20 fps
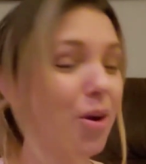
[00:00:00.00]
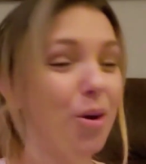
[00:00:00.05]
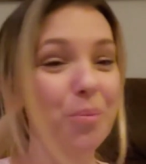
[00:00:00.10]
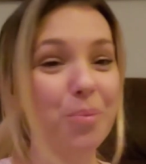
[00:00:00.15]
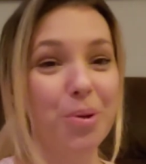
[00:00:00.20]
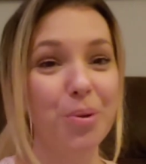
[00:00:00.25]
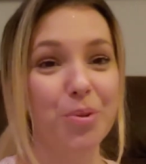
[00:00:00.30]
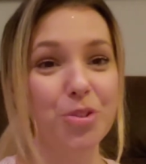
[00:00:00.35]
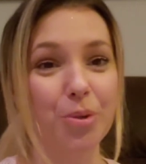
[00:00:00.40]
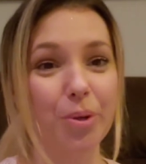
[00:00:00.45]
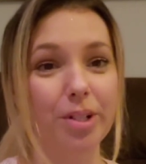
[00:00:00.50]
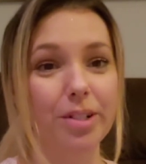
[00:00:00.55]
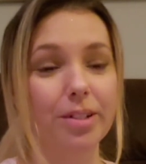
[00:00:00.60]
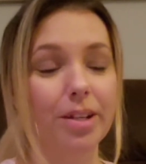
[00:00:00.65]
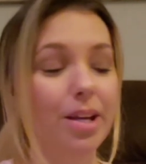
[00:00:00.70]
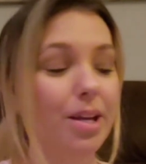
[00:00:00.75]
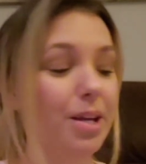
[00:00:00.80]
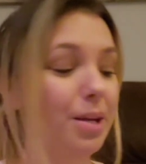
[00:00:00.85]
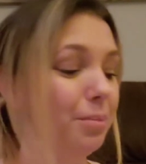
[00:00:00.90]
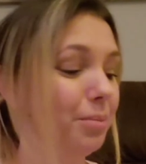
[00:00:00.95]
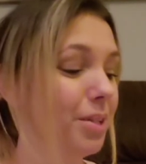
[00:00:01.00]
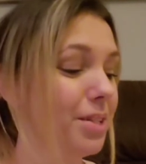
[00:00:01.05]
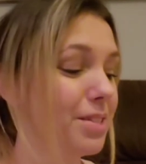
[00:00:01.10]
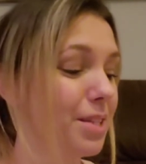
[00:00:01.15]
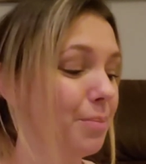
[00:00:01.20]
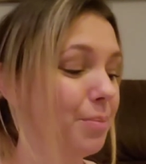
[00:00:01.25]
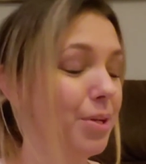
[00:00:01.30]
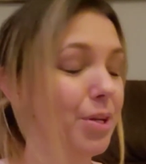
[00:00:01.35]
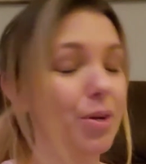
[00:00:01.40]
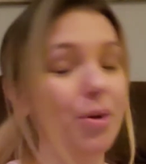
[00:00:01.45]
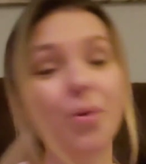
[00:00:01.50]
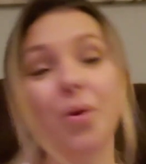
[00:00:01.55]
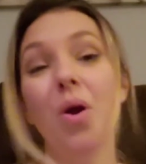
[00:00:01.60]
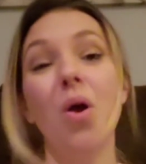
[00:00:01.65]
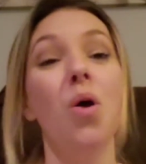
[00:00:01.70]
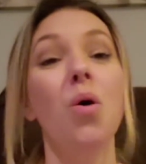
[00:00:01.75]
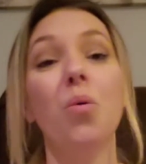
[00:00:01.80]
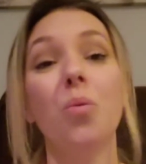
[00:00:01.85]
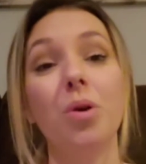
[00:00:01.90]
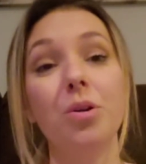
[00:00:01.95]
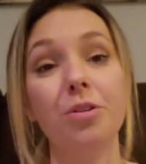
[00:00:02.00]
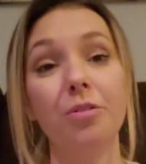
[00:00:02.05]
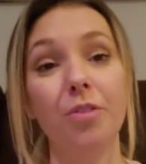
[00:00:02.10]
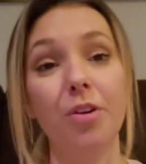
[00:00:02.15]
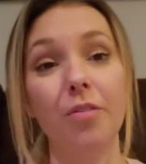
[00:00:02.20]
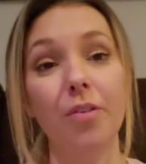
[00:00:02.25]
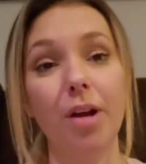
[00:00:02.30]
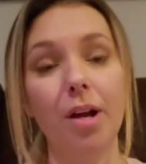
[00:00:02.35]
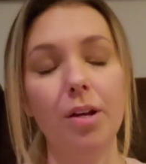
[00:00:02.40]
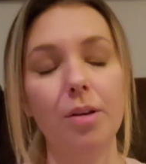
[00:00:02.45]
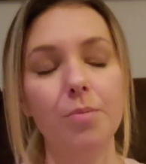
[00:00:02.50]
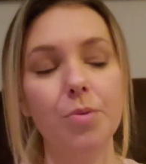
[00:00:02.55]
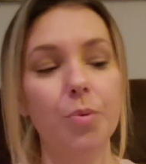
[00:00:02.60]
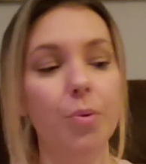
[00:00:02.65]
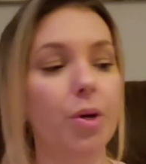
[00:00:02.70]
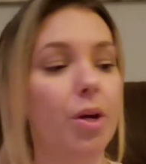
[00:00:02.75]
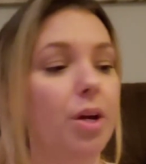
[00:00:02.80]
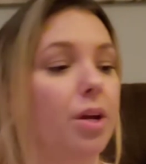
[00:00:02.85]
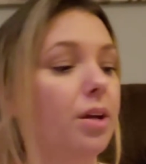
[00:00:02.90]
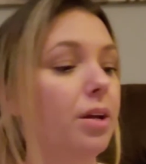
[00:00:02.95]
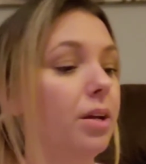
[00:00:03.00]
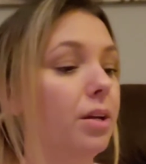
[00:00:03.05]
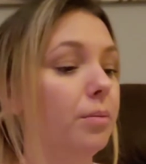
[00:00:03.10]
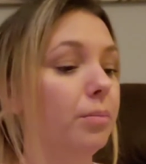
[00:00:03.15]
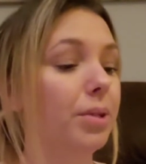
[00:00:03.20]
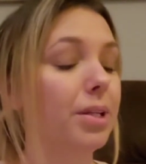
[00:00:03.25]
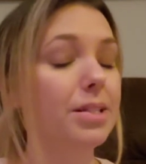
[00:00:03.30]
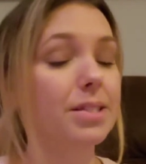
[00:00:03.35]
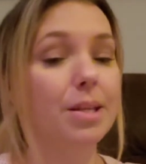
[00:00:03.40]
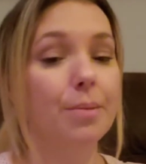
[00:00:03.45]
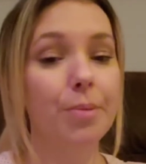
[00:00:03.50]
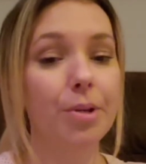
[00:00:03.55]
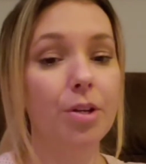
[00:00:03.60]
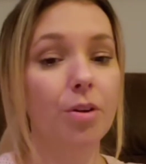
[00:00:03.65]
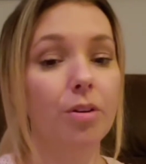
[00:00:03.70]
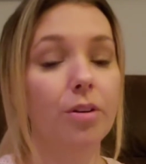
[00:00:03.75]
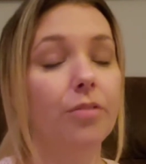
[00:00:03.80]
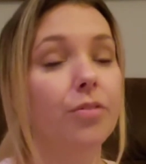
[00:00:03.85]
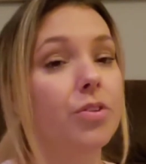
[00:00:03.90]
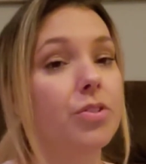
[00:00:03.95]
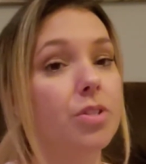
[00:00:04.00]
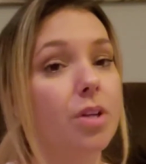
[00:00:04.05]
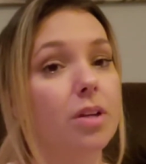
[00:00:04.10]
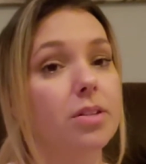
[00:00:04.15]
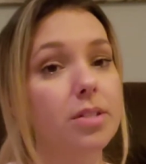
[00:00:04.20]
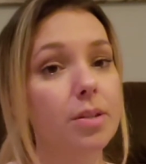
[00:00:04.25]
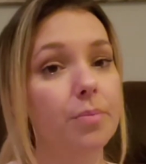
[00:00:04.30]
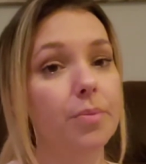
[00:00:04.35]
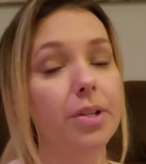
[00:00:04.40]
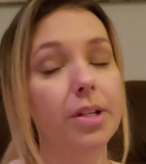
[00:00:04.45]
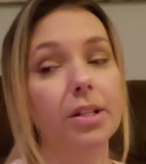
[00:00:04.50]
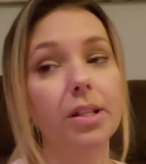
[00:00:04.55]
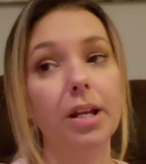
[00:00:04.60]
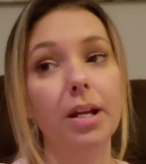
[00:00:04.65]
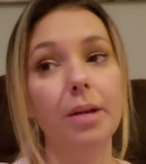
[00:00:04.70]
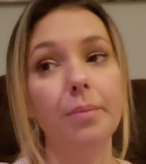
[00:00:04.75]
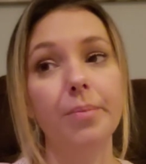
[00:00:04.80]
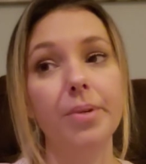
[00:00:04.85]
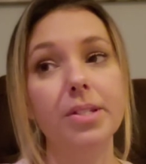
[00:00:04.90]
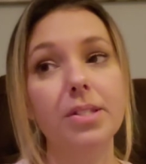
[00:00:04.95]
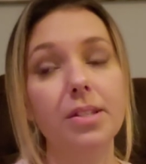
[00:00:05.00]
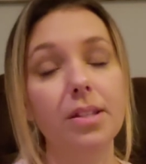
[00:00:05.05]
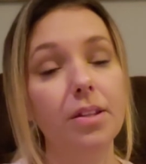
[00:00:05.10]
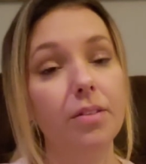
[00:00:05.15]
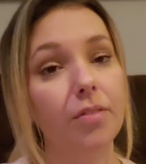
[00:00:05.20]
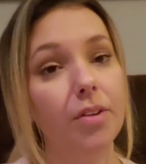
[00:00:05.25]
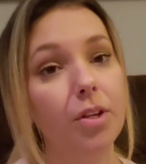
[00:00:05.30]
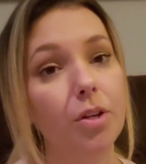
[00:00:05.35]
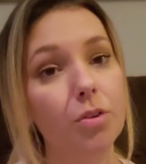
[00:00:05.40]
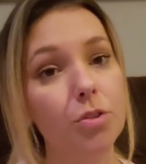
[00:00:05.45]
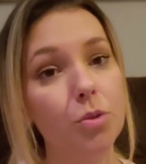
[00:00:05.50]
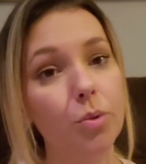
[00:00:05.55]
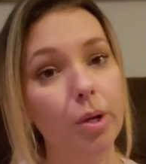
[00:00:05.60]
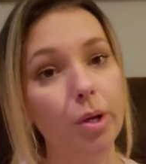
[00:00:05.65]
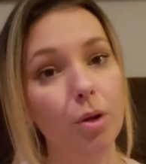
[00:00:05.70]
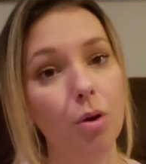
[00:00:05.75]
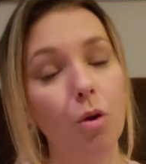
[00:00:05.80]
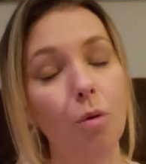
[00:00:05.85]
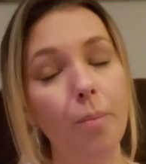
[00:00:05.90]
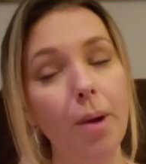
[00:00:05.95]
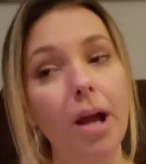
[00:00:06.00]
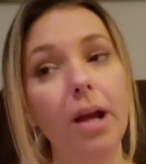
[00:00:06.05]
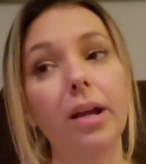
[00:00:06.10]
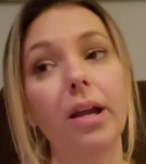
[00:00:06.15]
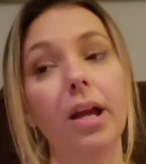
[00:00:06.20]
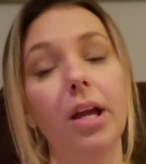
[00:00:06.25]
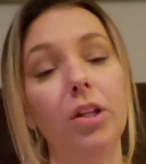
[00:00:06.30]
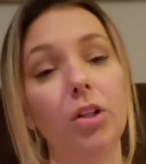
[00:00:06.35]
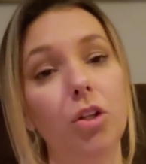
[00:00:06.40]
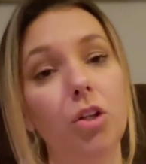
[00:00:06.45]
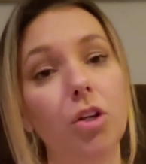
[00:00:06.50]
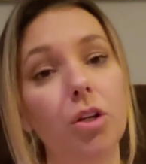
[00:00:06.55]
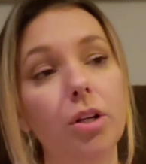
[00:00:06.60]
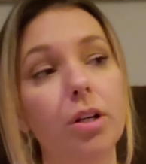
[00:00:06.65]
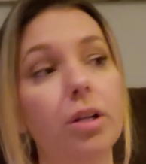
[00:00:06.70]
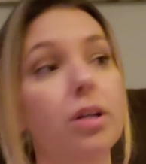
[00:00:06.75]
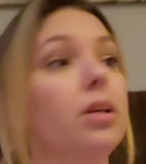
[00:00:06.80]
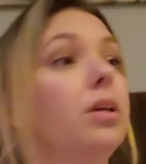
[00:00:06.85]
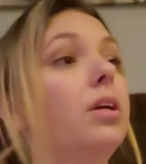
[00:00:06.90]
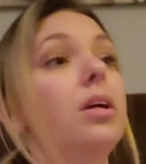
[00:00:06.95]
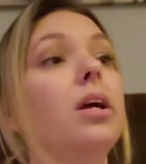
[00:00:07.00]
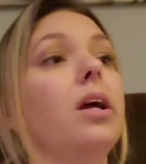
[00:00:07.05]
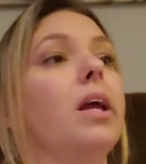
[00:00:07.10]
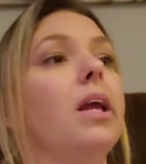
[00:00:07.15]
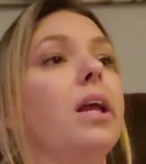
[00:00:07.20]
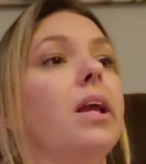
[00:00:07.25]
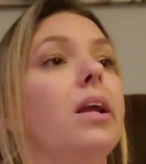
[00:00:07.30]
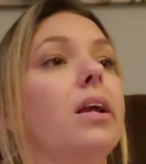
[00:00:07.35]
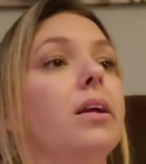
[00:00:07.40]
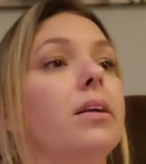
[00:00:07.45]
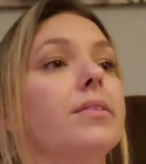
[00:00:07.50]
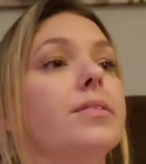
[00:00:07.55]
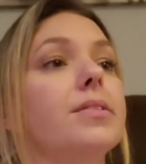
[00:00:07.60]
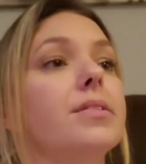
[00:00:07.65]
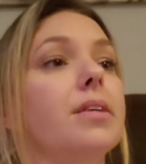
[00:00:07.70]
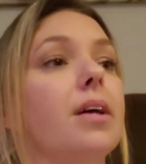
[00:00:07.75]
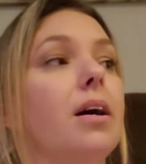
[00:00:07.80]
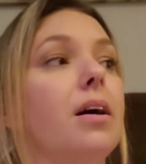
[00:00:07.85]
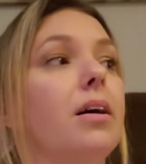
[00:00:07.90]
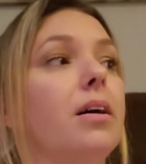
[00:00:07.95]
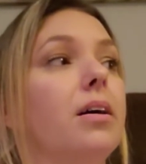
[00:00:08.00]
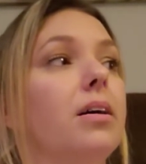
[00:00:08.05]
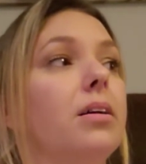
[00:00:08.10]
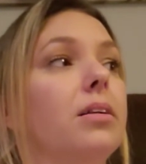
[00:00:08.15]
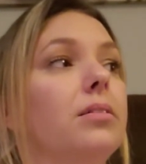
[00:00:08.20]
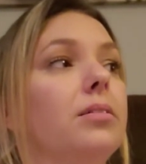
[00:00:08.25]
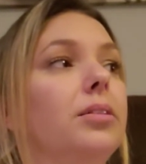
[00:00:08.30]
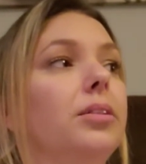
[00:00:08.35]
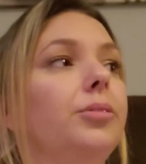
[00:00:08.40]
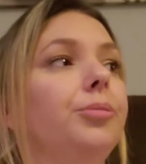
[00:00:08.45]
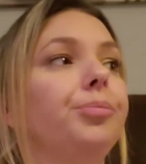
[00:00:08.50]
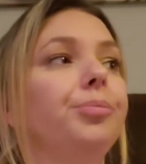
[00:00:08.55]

I hope you enjoyed. Please let me know what your favorite items were. Please let me know if you saw something that I missed in the video so I can go back and look. And uh,